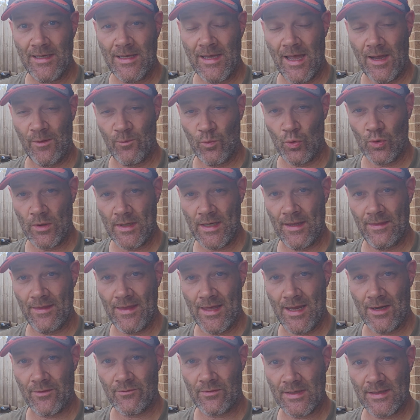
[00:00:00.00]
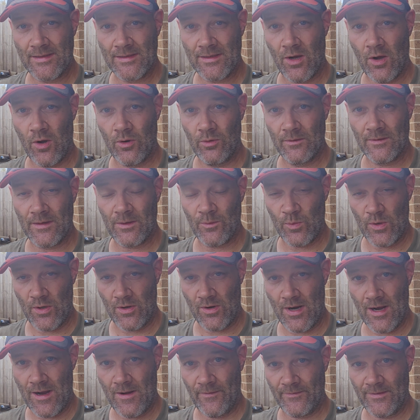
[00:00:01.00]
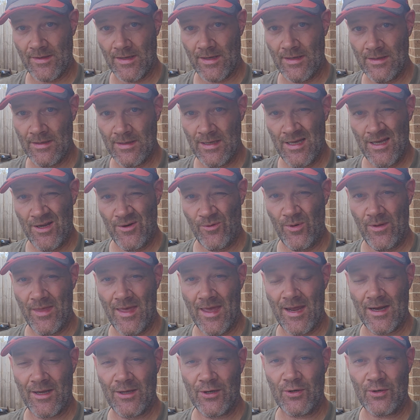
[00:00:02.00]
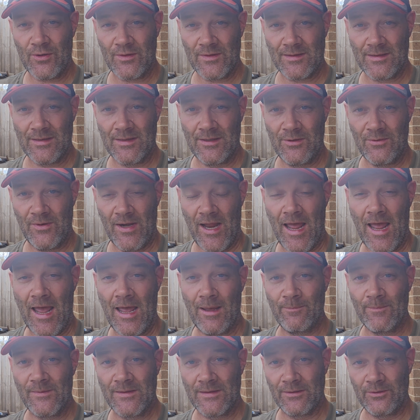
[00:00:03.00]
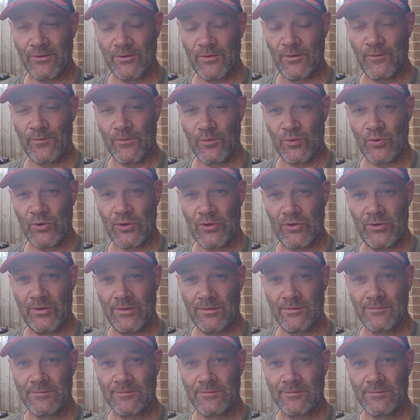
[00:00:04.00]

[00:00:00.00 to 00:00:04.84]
and we'll get the end result that we're after without costing you an absolute fortune.